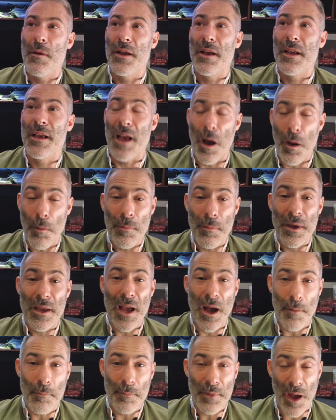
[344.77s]
Come
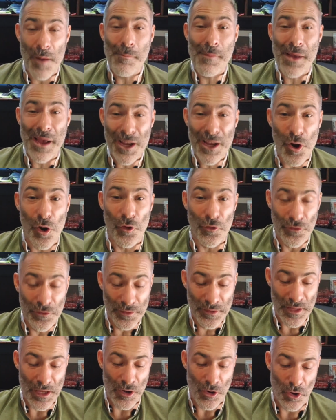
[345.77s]
back on
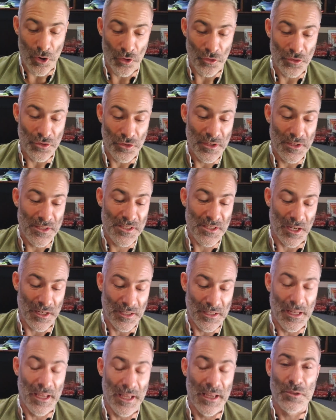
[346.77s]

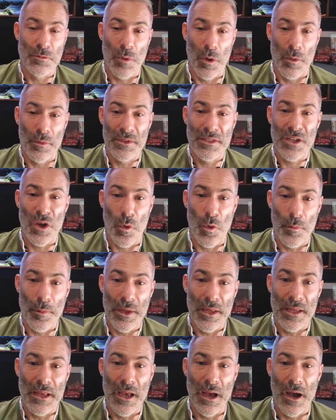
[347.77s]
Sunday as well and tell
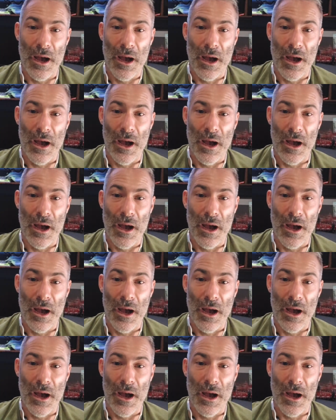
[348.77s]
me